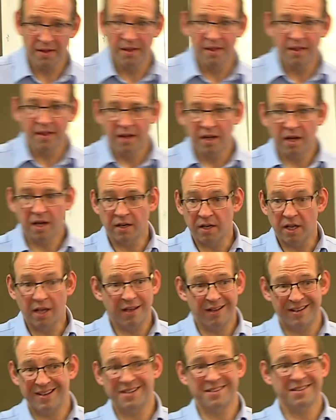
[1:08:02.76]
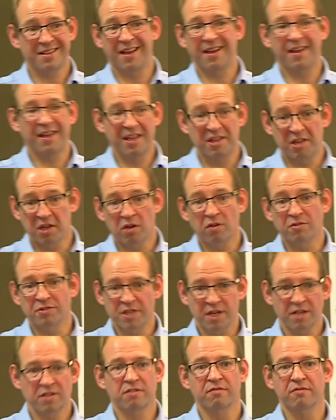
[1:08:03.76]
Yeah. And, it, and is that in the
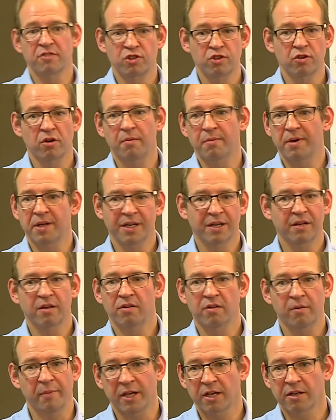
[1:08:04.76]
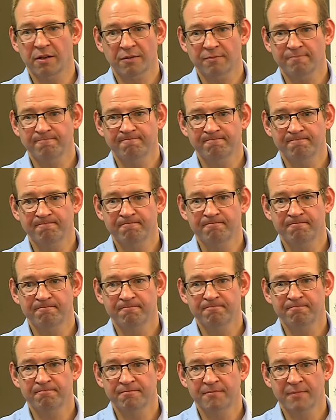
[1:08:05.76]
context of the job uneconomic? Yes, it
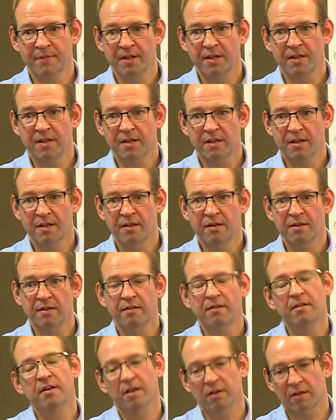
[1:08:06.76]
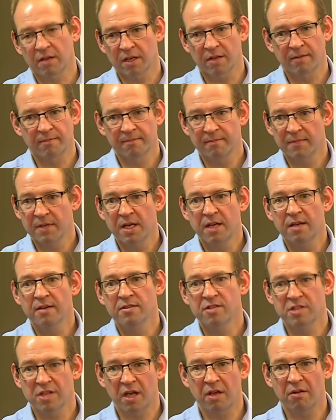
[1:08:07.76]
would have been in this instance. Yeah. Okay.
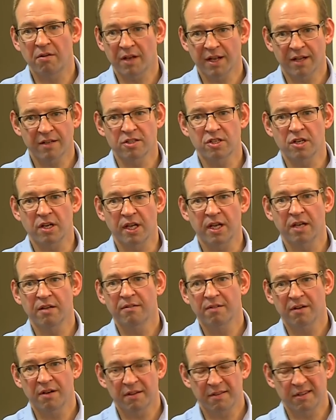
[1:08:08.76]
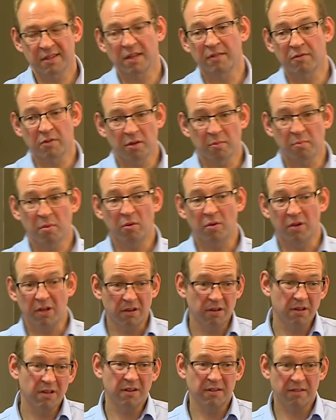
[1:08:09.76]
So actually, I think they've got a
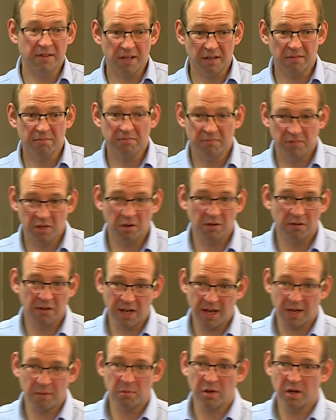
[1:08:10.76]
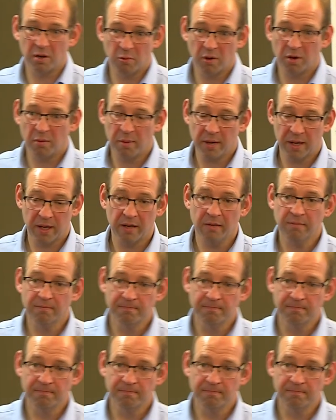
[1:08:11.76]
point, and I think non-neg might well pay.